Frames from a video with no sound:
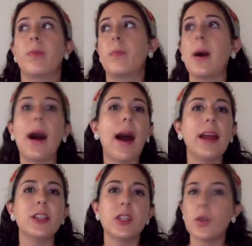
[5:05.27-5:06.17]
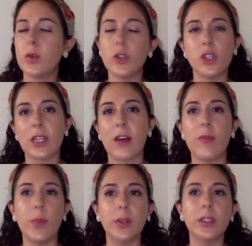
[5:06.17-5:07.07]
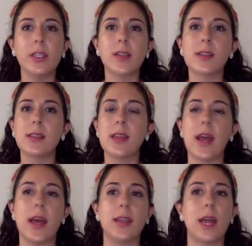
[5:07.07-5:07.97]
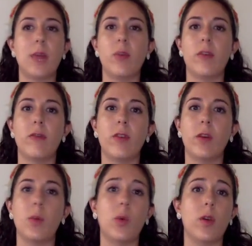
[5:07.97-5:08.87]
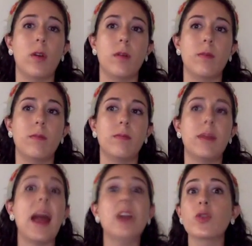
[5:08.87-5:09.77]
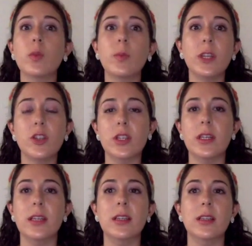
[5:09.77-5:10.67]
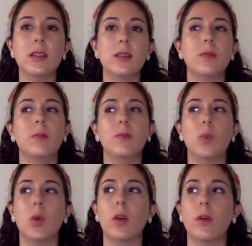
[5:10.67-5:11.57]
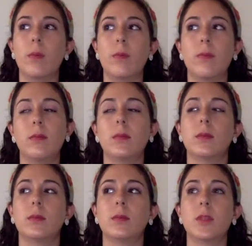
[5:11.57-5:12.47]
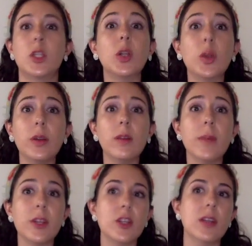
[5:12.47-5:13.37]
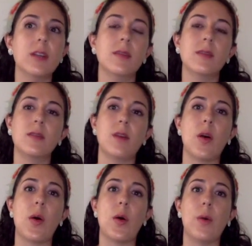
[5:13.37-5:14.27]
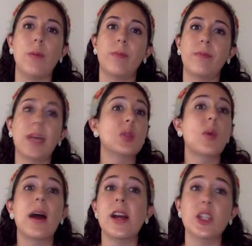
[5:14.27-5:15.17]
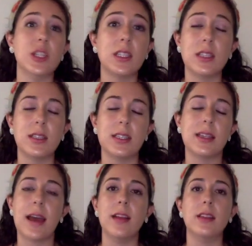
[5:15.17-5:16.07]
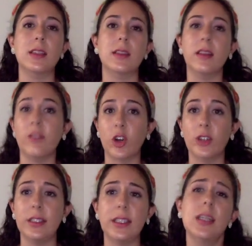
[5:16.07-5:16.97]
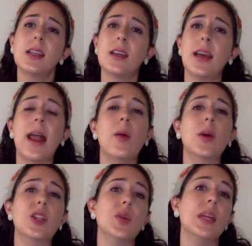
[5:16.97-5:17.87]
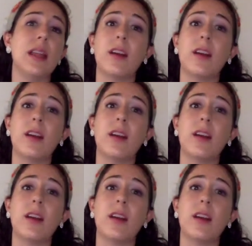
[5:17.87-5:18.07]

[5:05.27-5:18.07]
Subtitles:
Behind you, you just have buildings, and I prefer more natural beaches, more secluded beaches. So that's why I just decided to leave early, and I went to Ilha